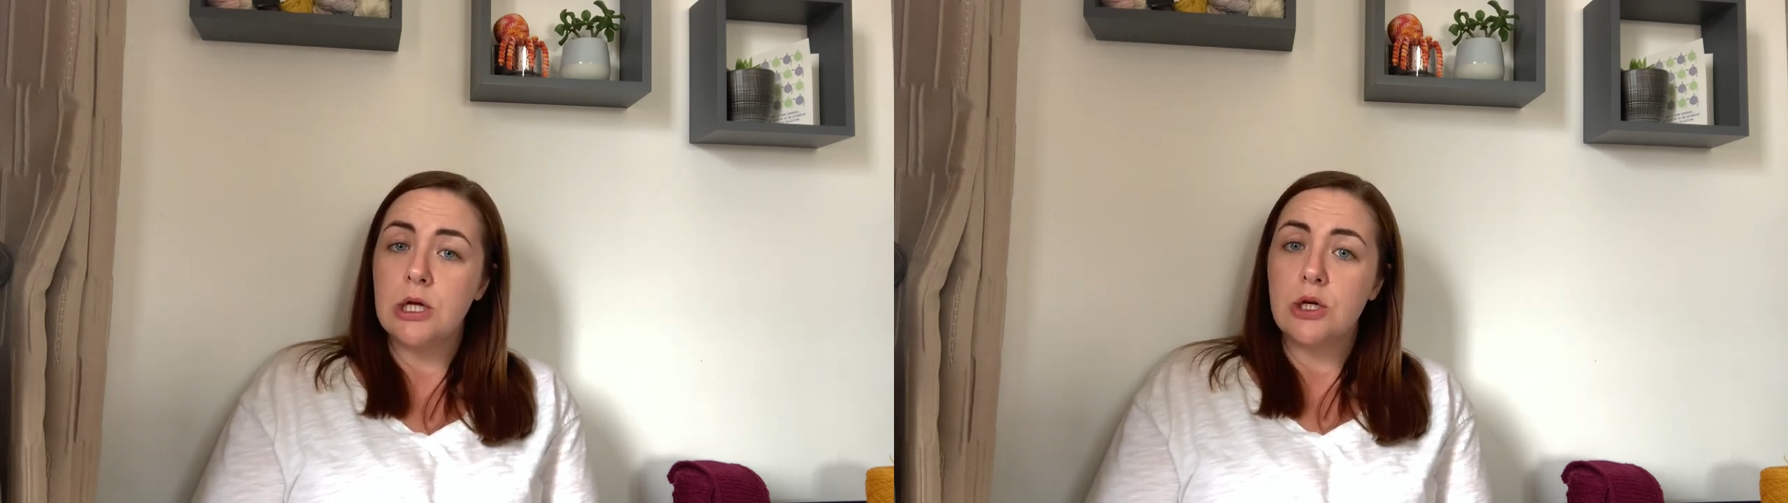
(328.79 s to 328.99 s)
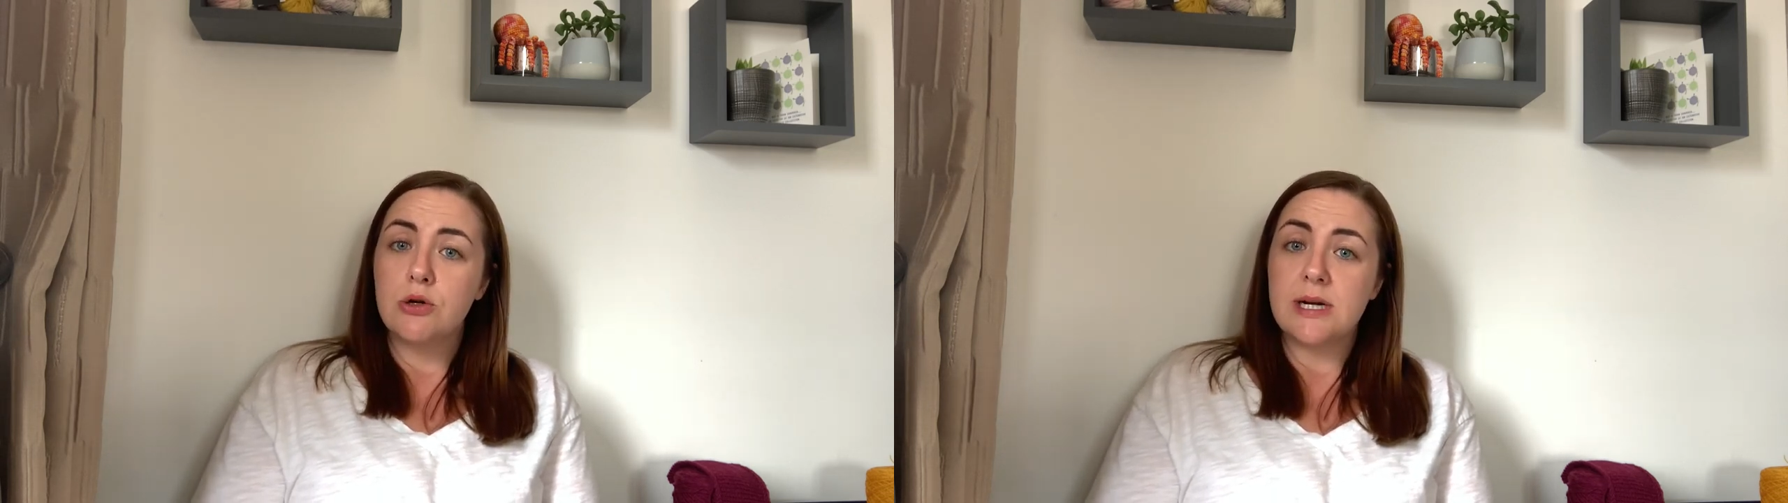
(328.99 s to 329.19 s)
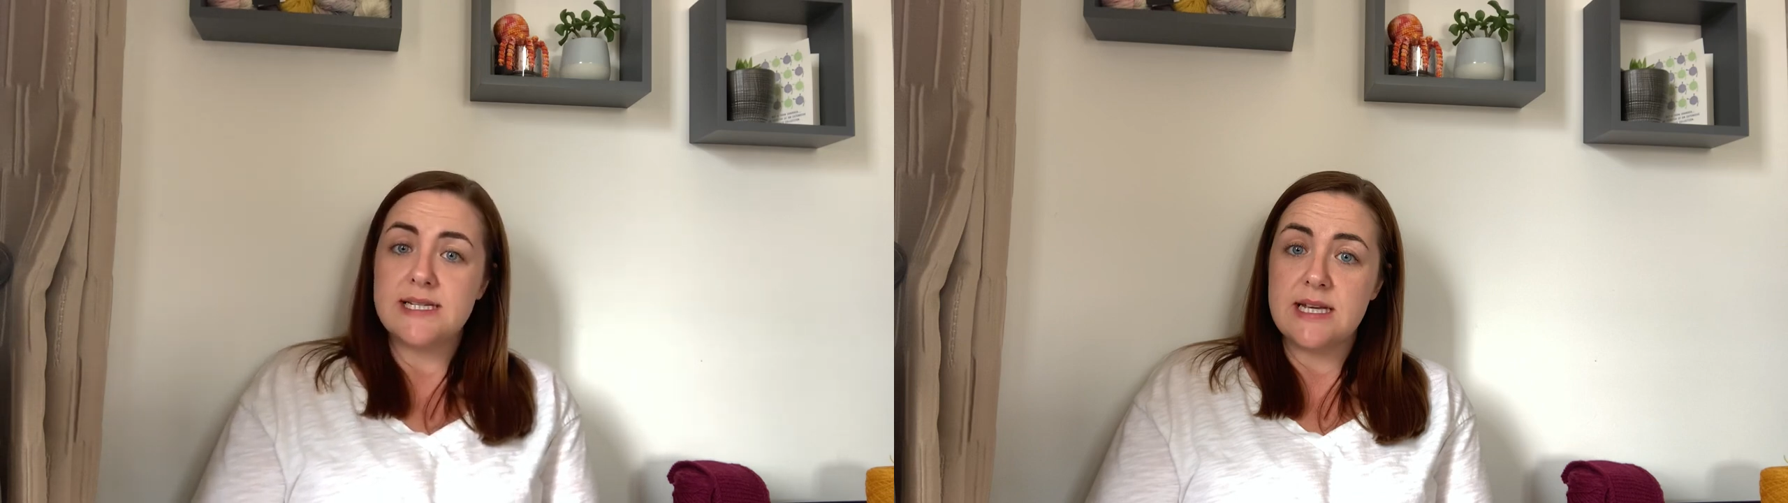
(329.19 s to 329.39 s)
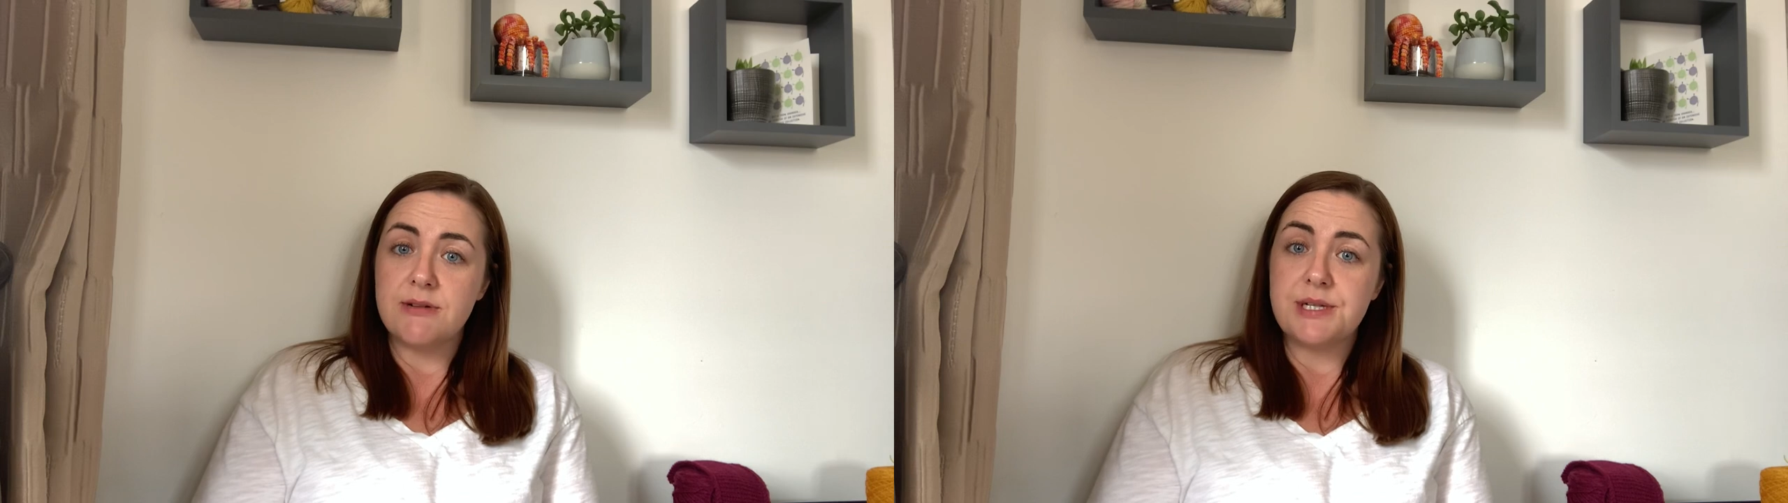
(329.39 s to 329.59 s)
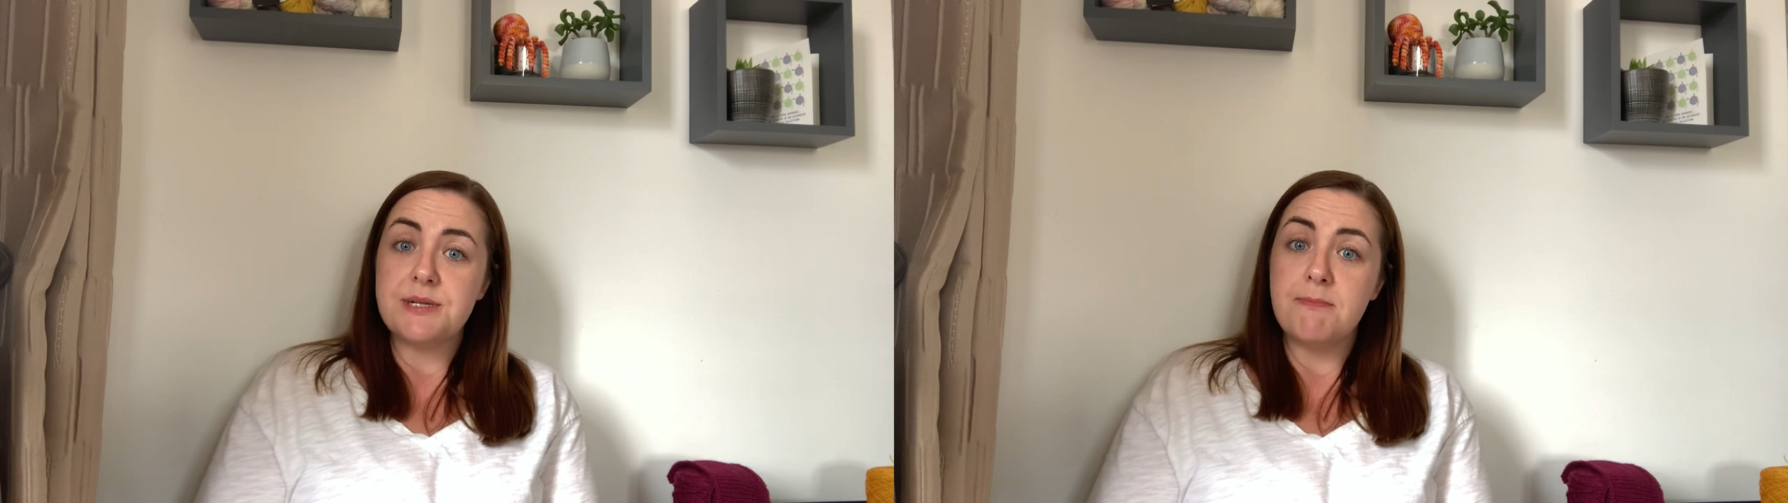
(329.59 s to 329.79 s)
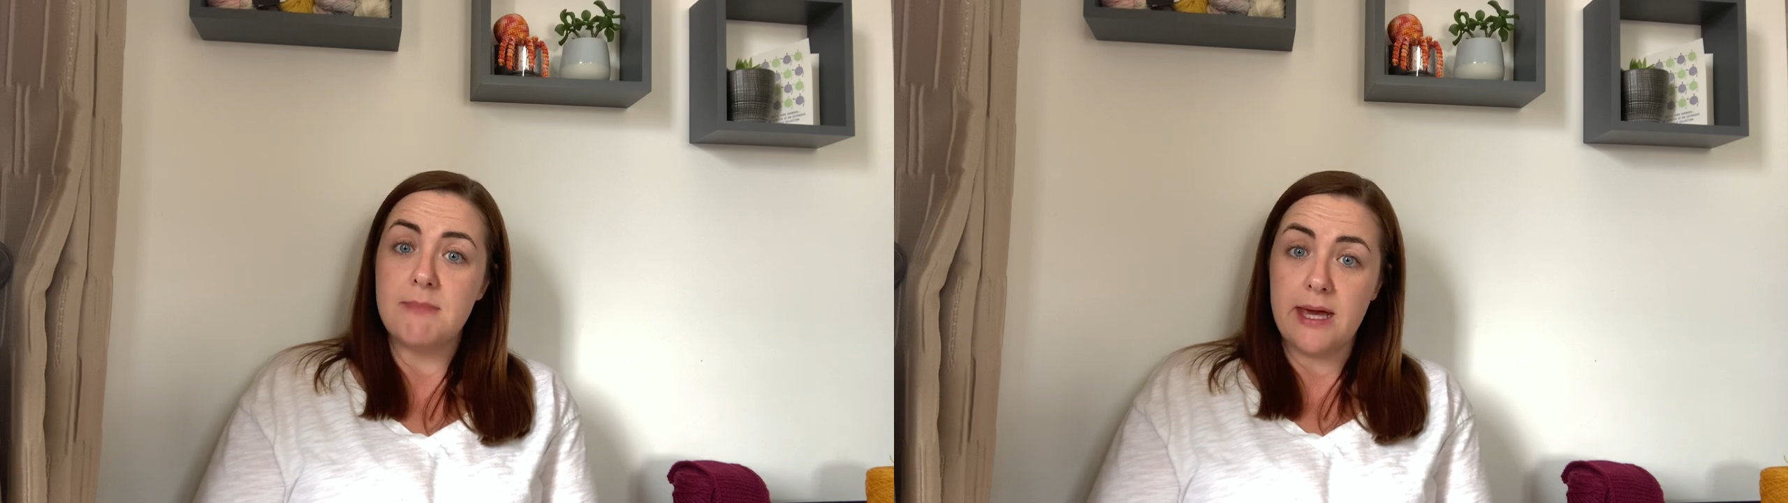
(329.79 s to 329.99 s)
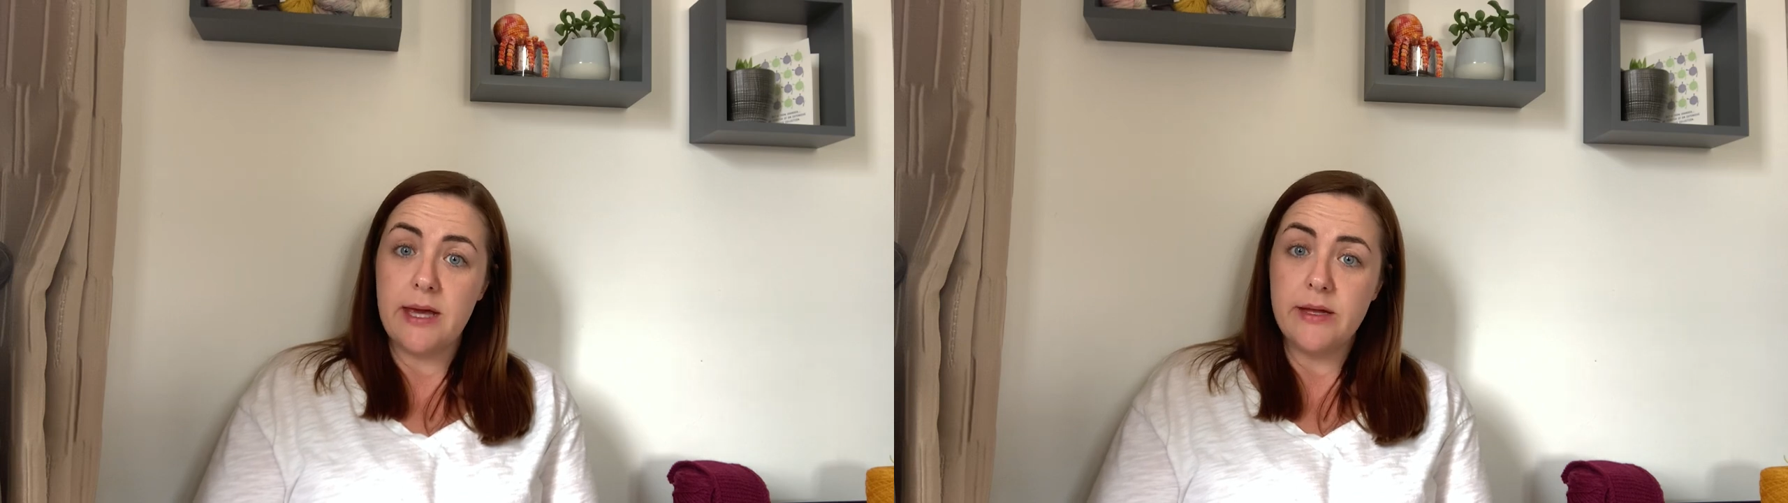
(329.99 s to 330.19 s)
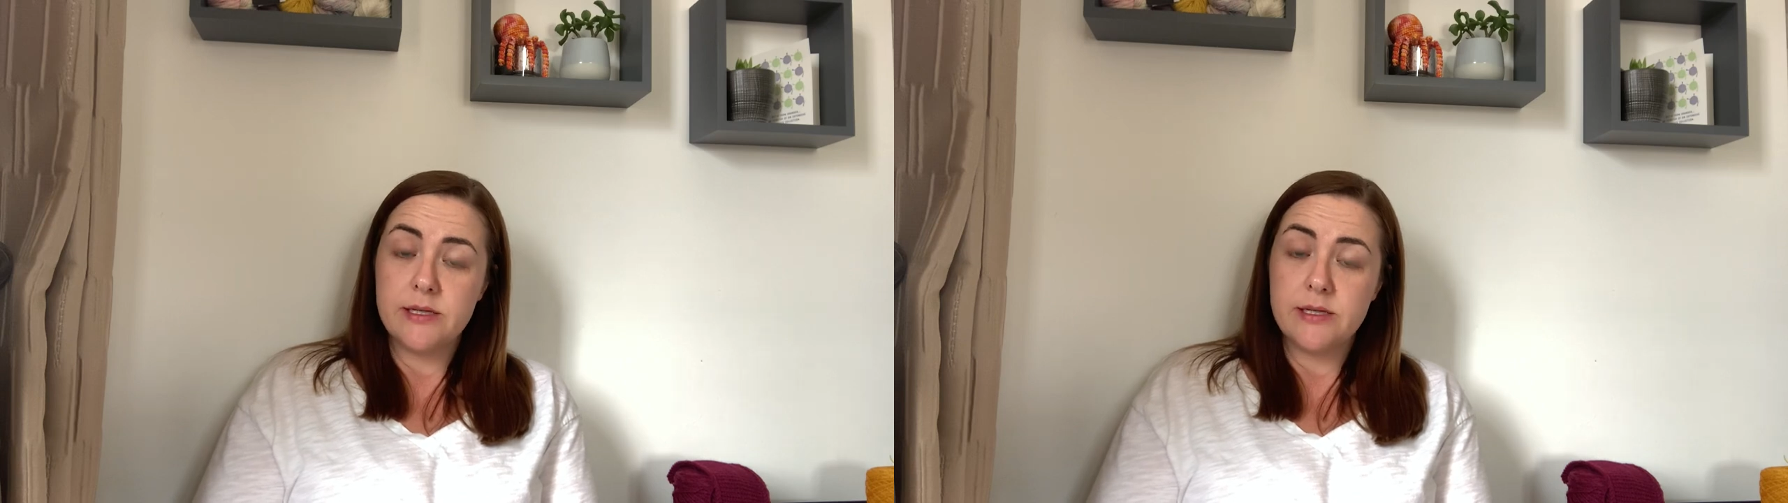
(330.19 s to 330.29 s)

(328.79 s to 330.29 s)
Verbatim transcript: criteria to meet